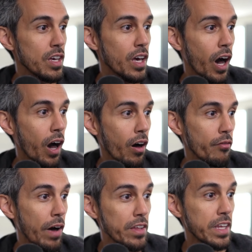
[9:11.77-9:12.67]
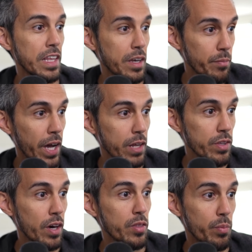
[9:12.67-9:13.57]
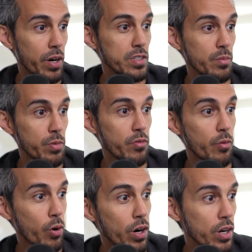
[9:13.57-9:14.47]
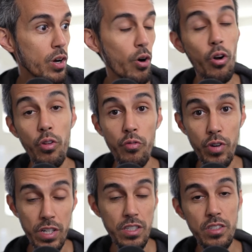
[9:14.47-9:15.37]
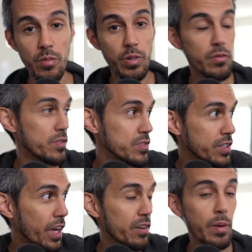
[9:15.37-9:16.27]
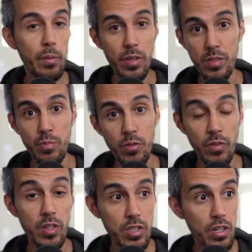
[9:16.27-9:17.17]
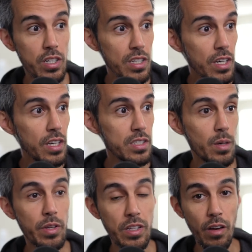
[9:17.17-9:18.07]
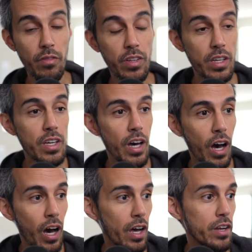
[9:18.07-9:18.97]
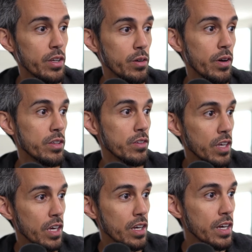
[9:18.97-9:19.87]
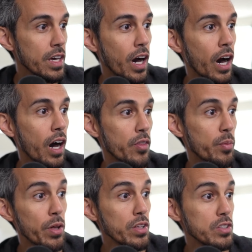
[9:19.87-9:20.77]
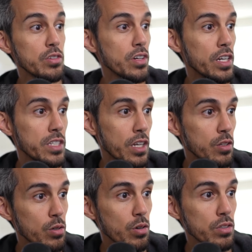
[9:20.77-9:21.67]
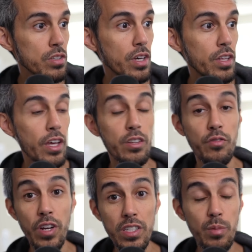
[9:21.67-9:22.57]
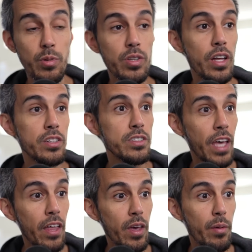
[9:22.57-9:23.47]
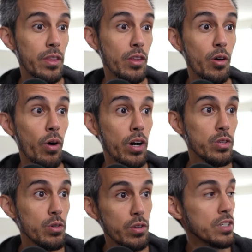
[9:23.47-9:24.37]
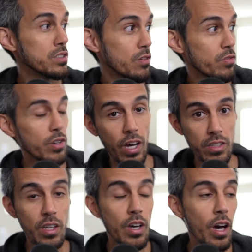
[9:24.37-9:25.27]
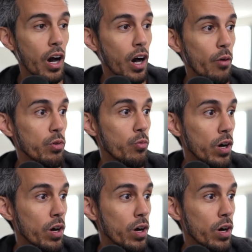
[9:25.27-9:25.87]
validating like mining without the burdens of proof of work or the frictions of proof of stake. Remember, this is proof of assurance, something definitely new and unique. The ability to use on-chain tools, that's very simple to understand them, and then they'll walk through this if you guys would want